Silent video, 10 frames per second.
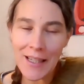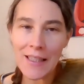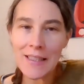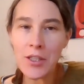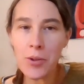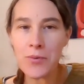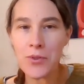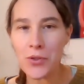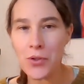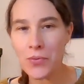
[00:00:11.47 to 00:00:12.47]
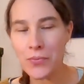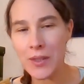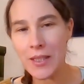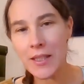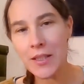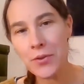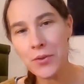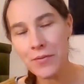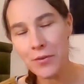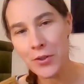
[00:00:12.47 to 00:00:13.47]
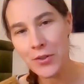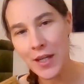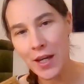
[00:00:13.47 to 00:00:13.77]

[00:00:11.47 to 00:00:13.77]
and he observed within the universe,